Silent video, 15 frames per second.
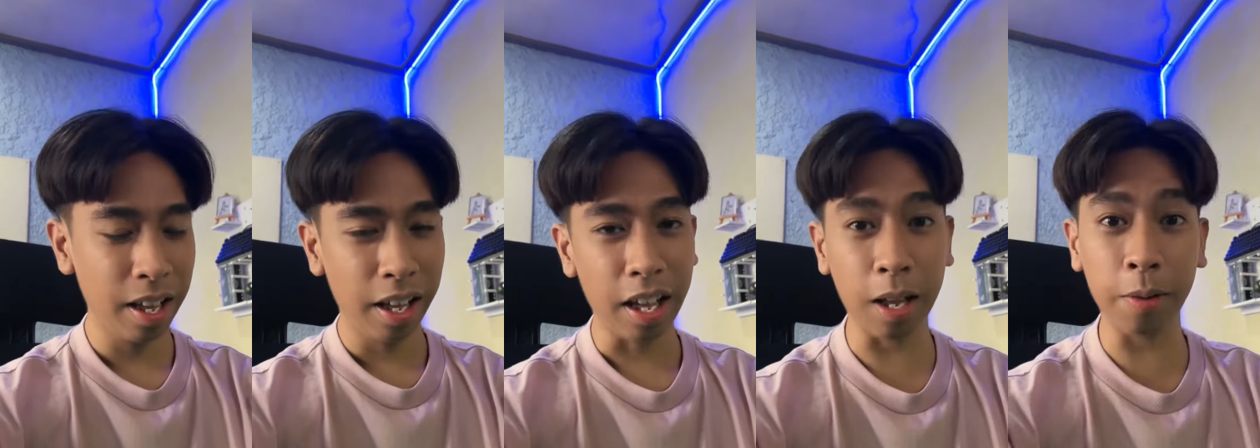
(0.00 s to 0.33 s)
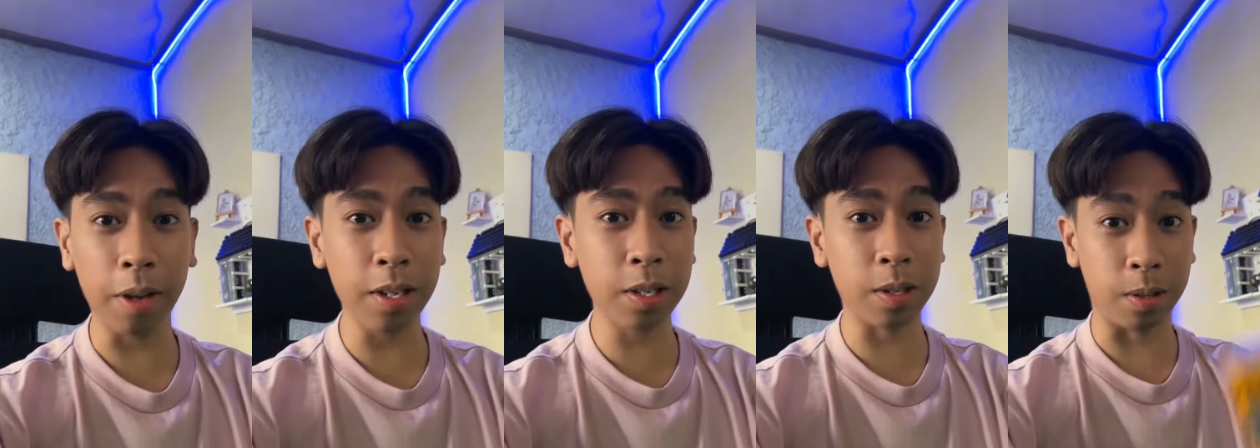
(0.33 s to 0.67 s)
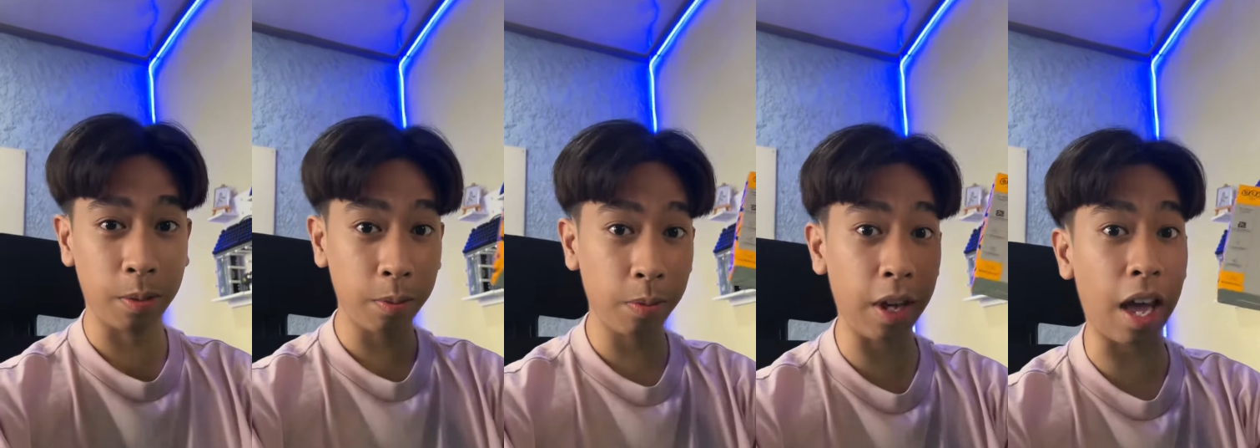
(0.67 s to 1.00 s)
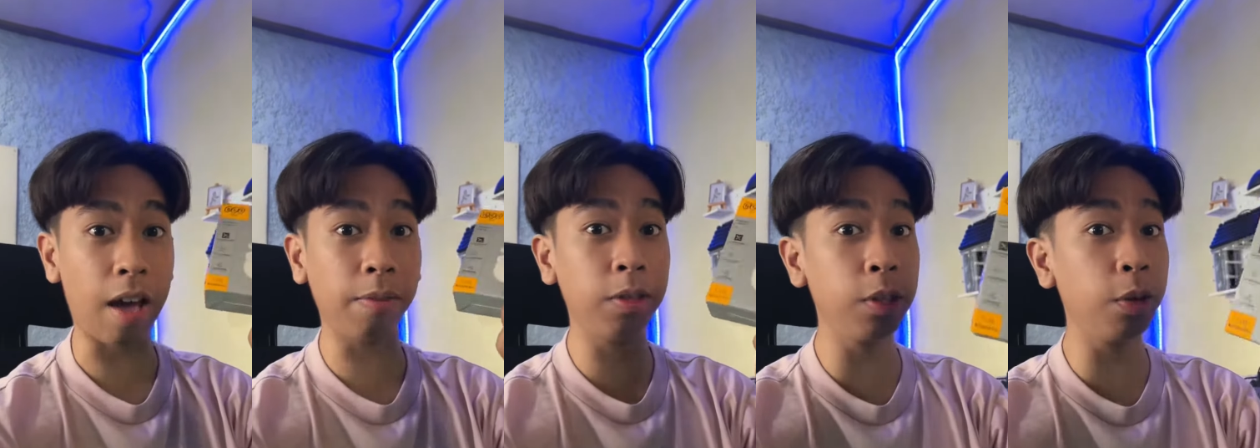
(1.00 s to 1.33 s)
Anyways, we
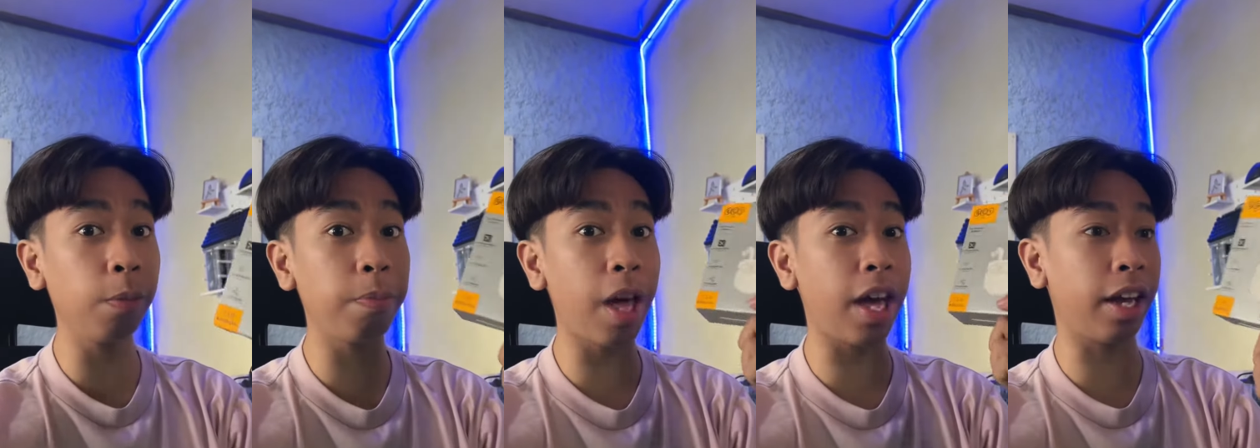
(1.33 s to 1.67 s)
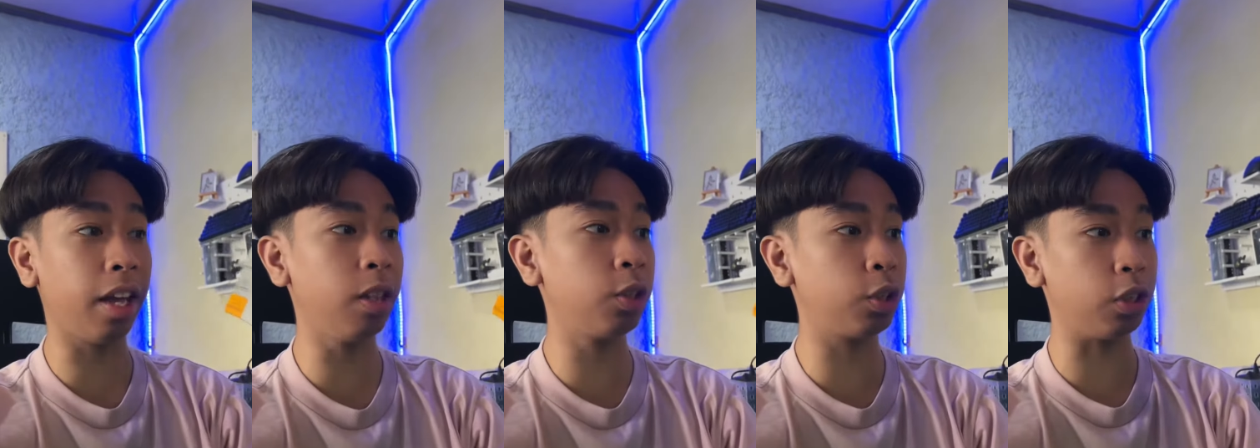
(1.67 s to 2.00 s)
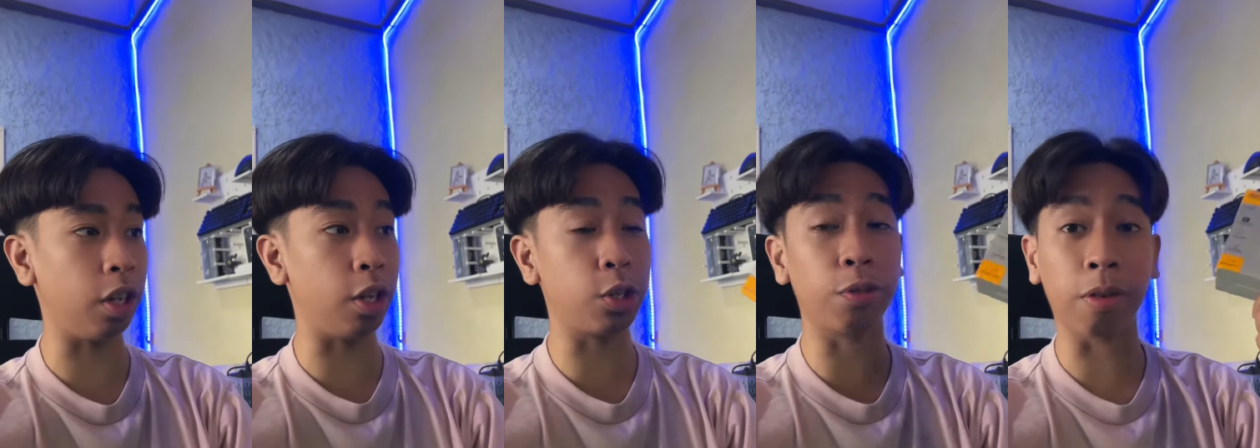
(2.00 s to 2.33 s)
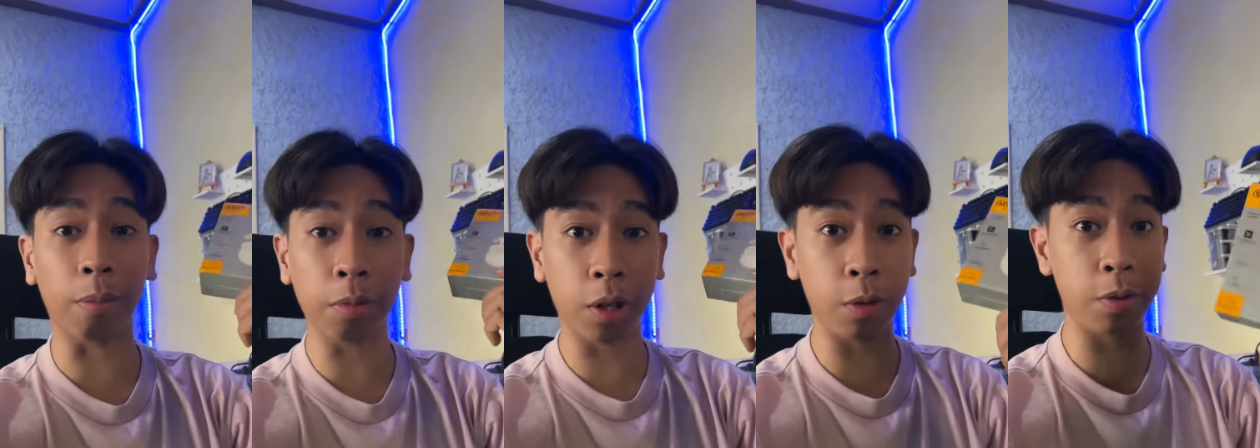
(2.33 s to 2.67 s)
have new package. It's
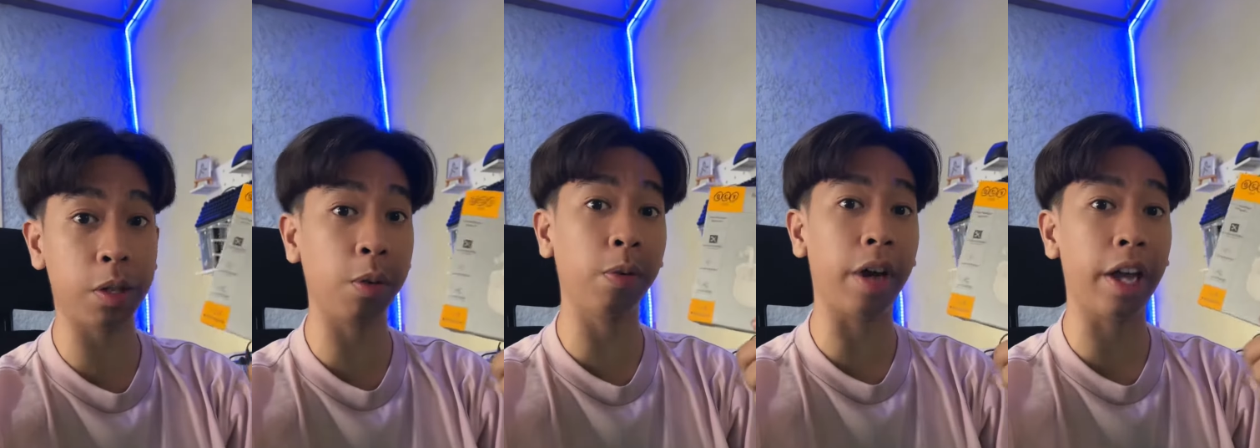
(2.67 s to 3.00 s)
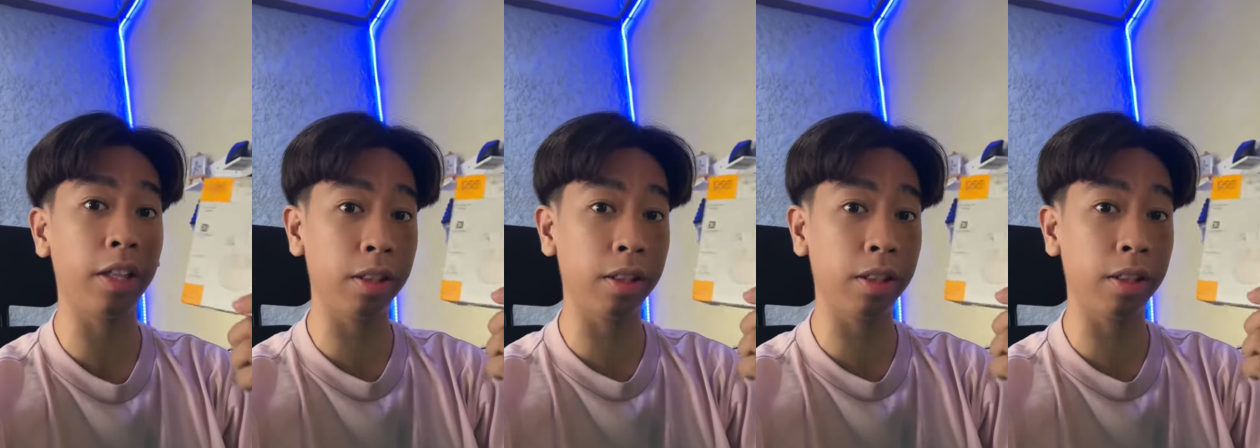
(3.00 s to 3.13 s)
from QCY.